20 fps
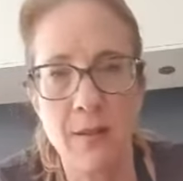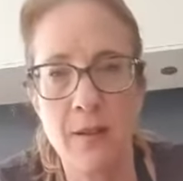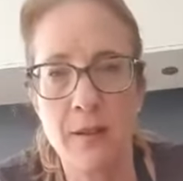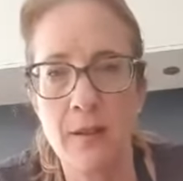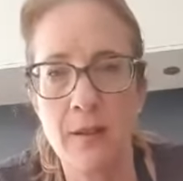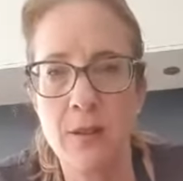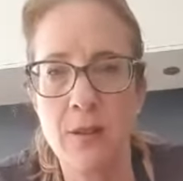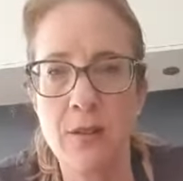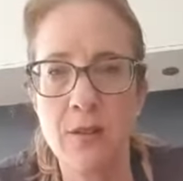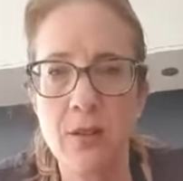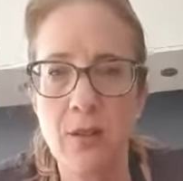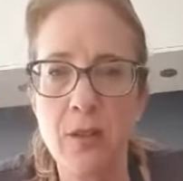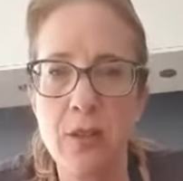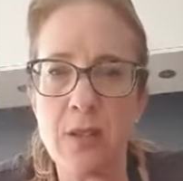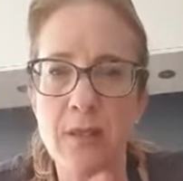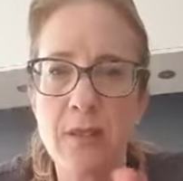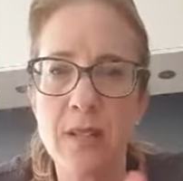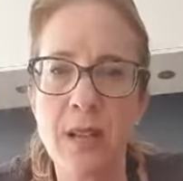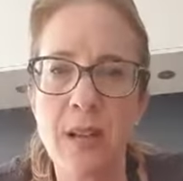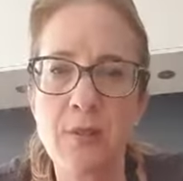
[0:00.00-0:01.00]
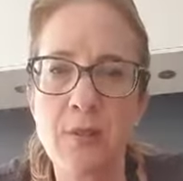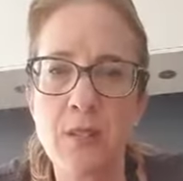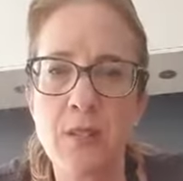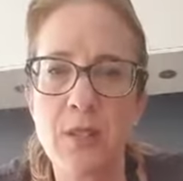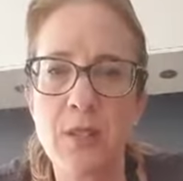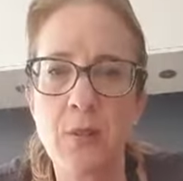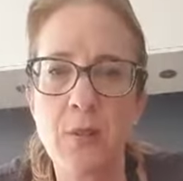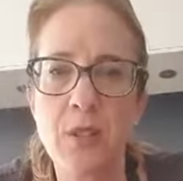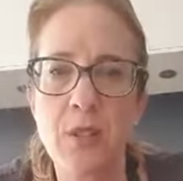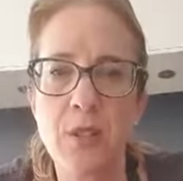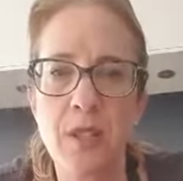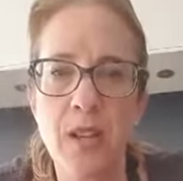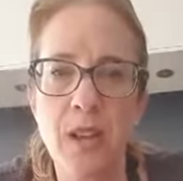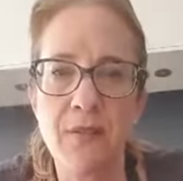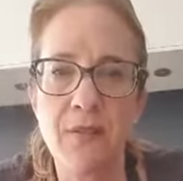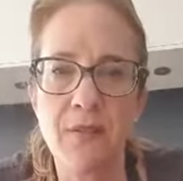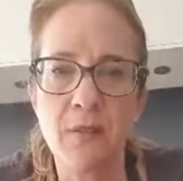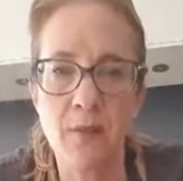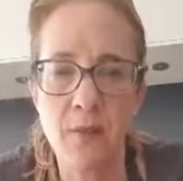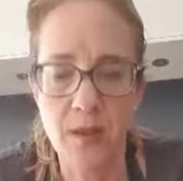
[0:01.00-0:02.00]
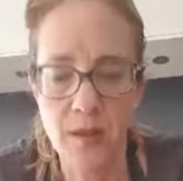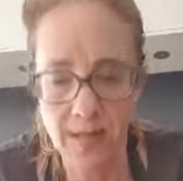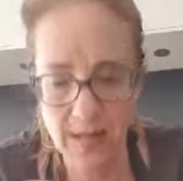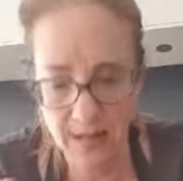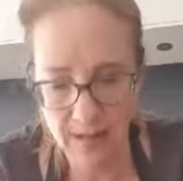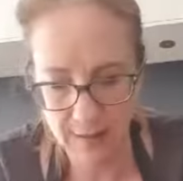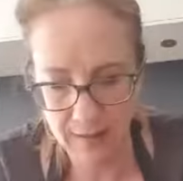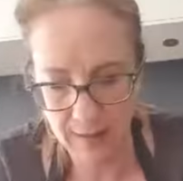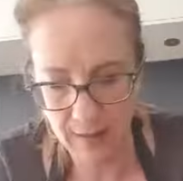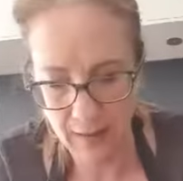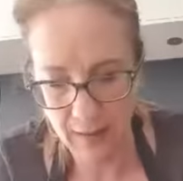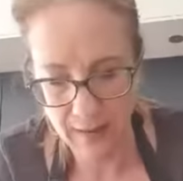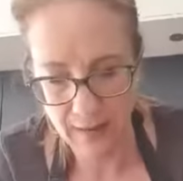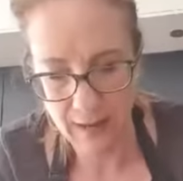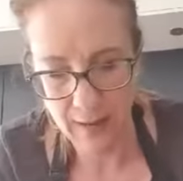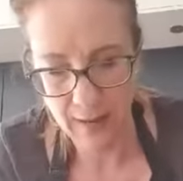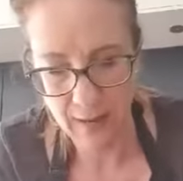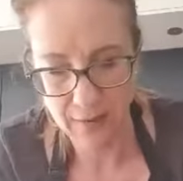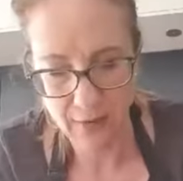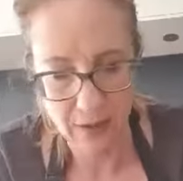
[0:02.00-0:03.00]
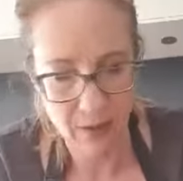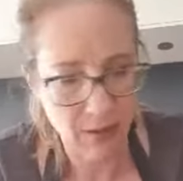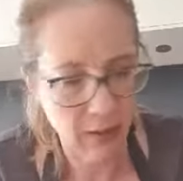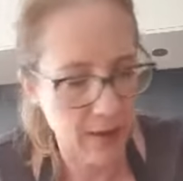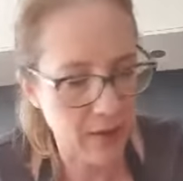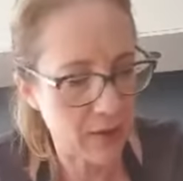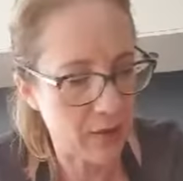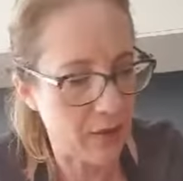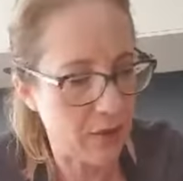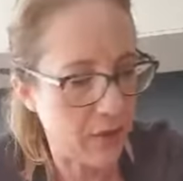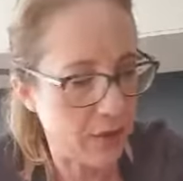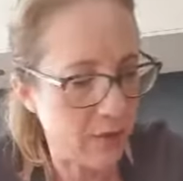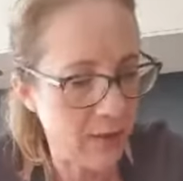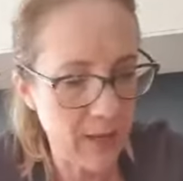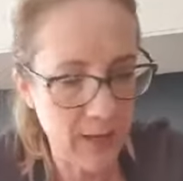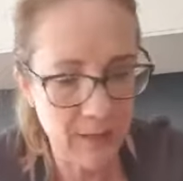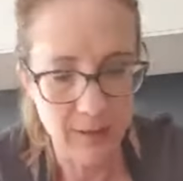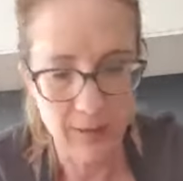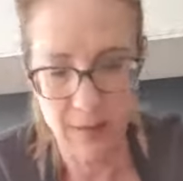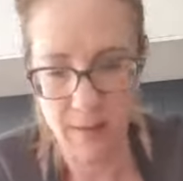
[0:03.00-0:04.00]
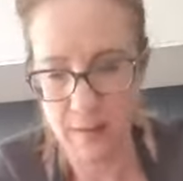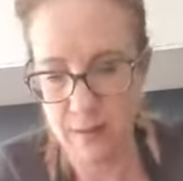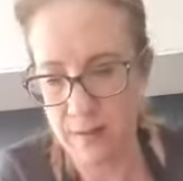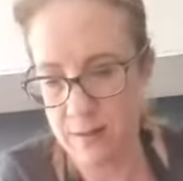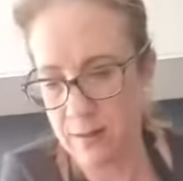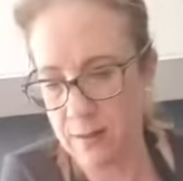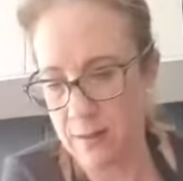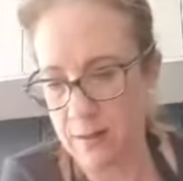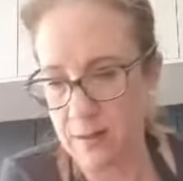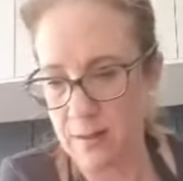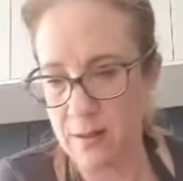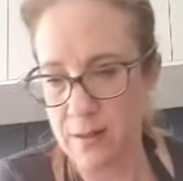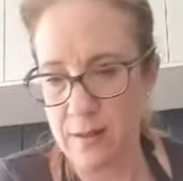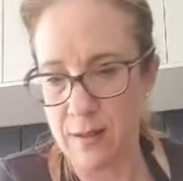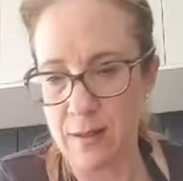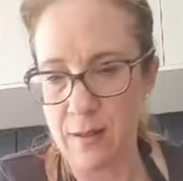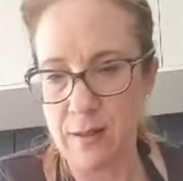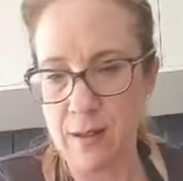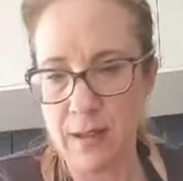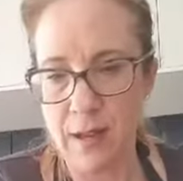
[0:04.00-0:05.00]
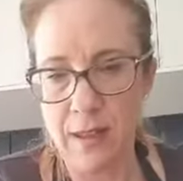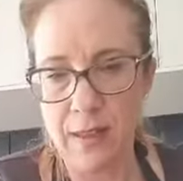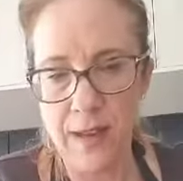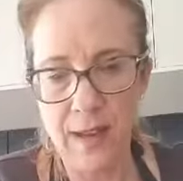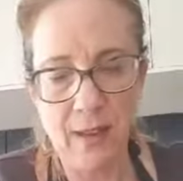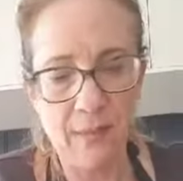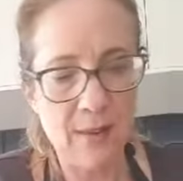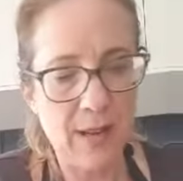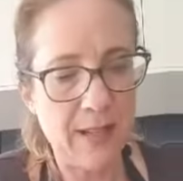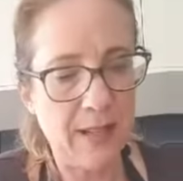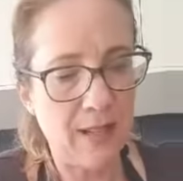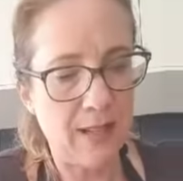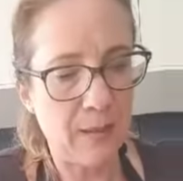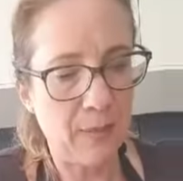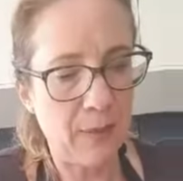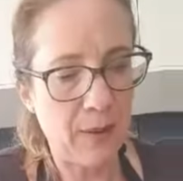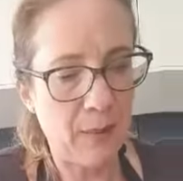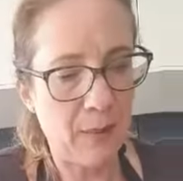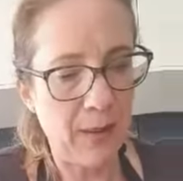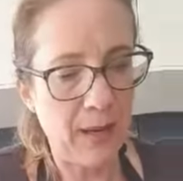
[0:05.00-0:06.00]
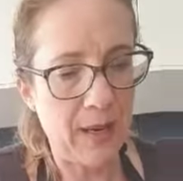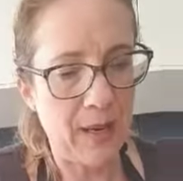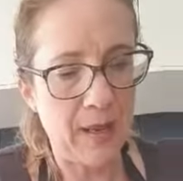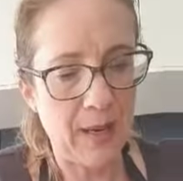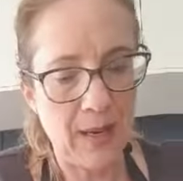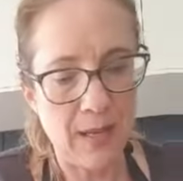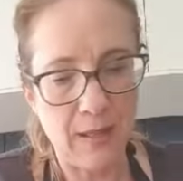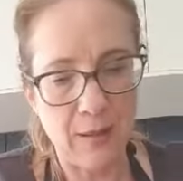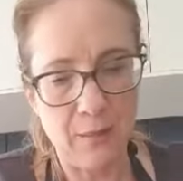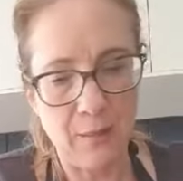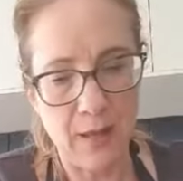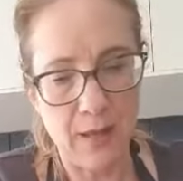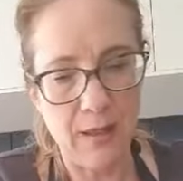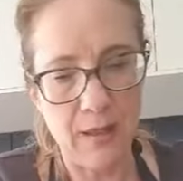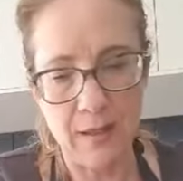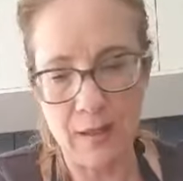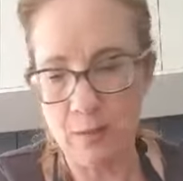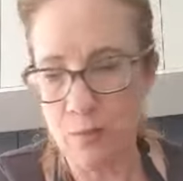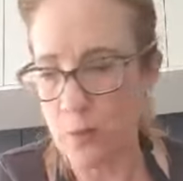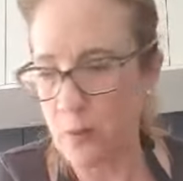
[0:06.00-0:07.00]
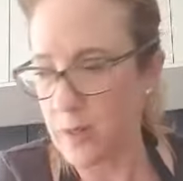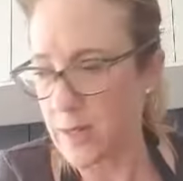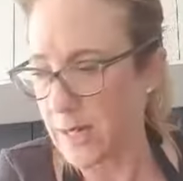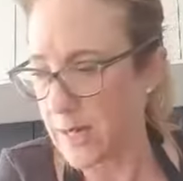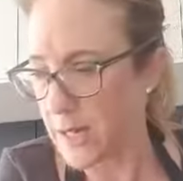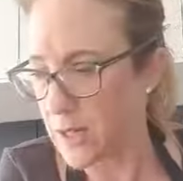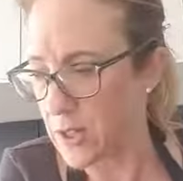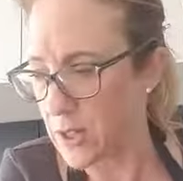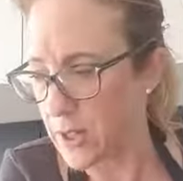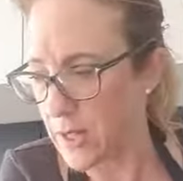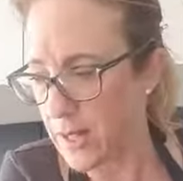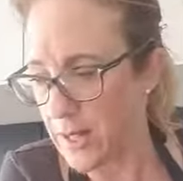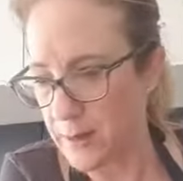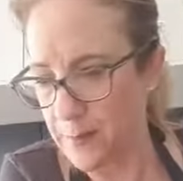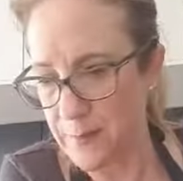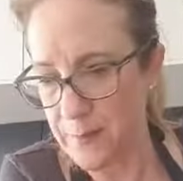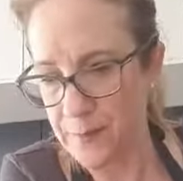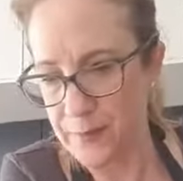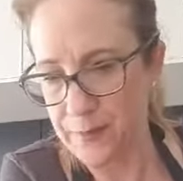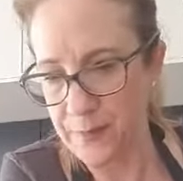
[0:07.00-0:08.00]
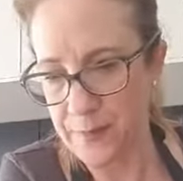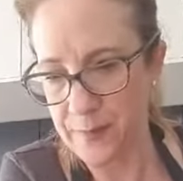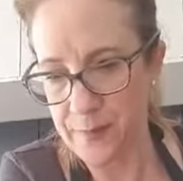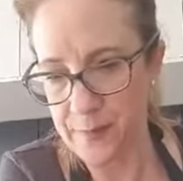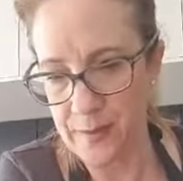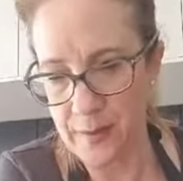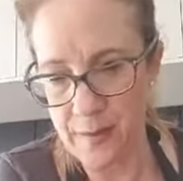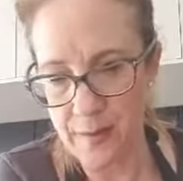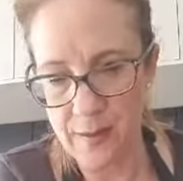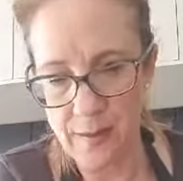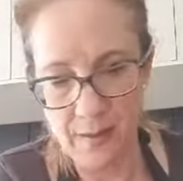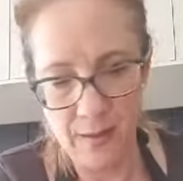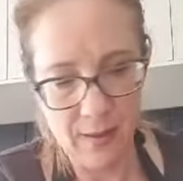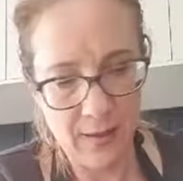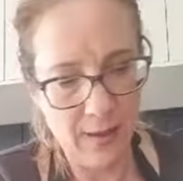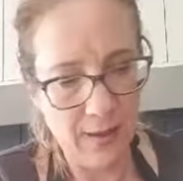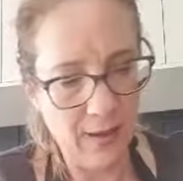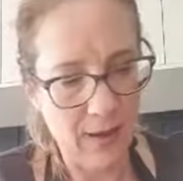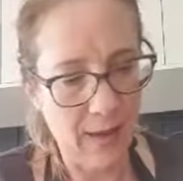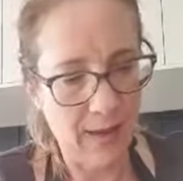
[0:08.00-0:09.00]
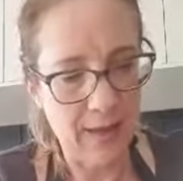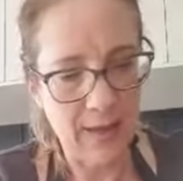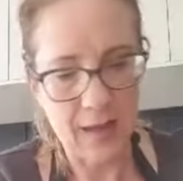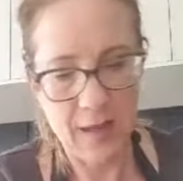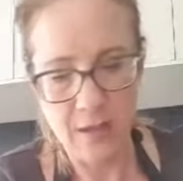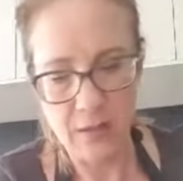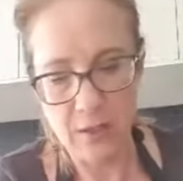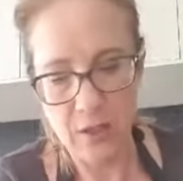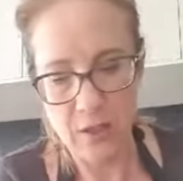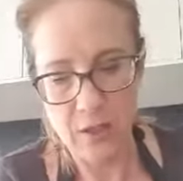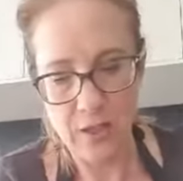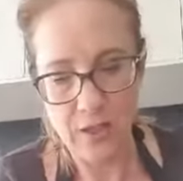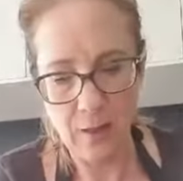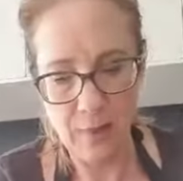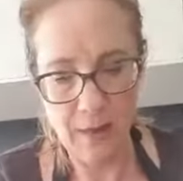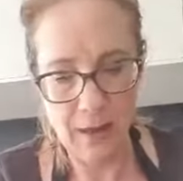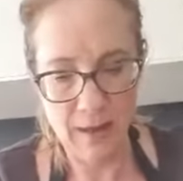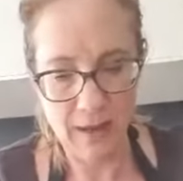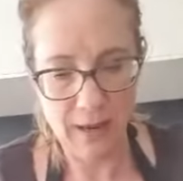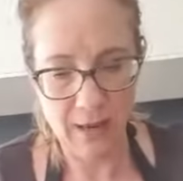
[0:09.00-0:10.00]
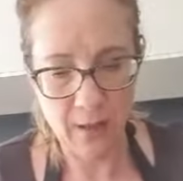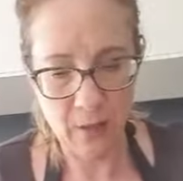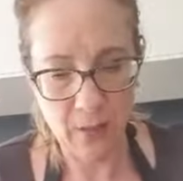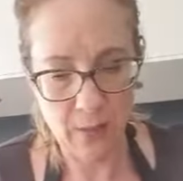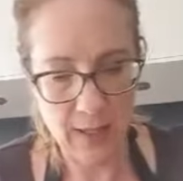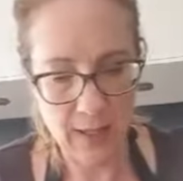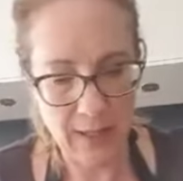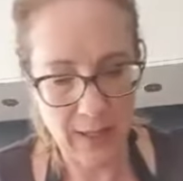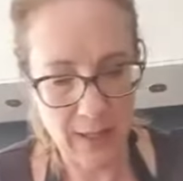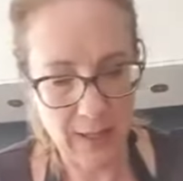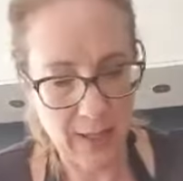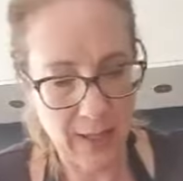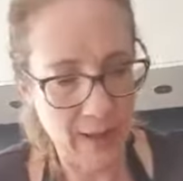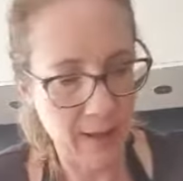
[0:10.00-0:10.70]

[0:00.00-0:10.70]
So can you see I'm just squishing it from one hand to the other, however you like to do it. I think I made these a bit bigger than I did mine this morning, actually. I think I'll just about get 20.